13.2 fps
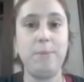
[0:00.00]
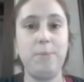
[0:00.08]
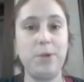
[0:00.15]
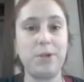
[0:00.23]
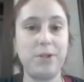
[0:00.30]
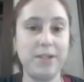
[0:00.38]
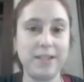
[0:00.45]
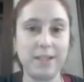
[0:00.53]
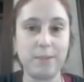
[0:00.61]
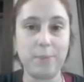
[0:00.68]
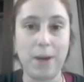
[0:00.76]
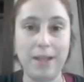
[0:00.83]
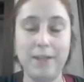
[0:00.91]
Poor Chris is
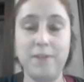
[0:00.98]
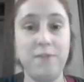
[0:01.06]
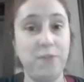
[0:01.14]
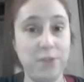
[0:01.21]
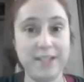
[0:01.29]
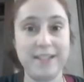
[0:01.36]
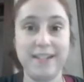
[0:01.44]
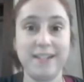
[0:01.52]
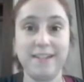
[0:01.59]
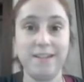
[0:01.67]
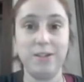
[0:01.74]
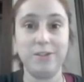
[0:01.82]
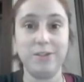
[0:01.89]
probably freezing
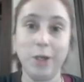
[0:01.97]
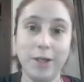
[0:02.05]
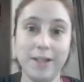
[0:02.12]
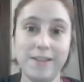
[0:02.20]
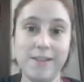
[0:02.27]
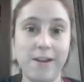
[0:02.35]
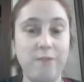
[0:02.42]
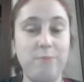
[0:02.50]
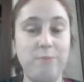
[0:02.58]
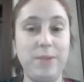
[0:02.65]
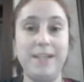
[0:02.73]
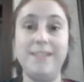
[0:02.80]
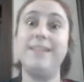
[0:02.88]
his little tuchus off
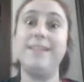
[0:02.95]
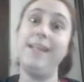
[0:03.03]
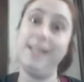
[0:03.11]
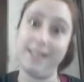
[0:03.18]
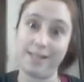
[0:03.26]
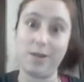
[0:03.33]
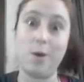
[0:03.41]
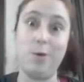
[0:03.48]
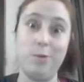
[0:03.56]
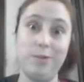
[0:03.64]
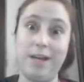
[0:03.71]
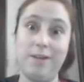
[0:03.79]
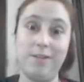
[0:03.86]
because it's
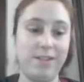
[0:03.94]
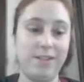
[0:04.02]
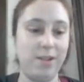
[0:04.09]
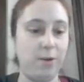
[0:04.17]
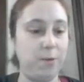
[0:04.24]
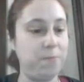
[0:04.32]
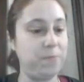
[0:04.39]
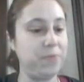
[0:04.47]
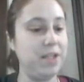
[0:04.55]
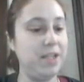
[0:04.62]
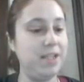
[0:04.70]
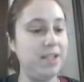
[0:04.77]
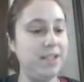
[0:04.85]
cold out. So
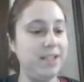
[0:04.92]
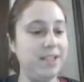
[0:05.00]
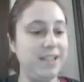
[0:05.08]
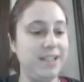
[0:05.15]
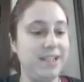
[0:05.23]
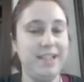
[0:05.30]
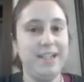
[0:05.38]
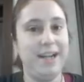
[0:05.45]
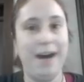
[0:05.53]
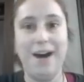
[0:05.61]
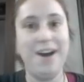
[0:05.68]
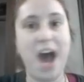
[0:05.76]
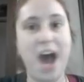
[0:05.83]

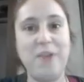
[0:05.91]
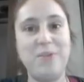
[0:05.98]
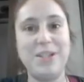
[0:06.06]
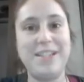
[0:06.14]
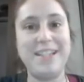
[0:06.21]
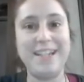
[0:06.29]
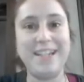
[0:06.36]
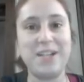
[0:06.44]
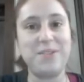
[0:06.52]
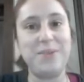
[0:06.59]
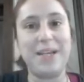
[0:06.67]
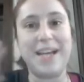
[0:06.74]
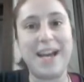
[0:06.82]
I will see you
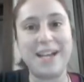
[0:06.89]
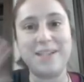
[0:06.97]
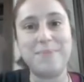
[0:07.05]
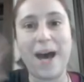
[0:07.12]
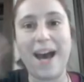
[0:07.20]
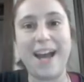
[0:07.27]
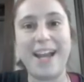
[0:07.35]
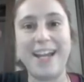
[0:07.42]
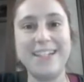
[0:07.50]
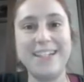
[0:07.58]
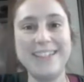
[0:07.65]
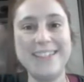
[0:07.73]
next week, guys. Bye.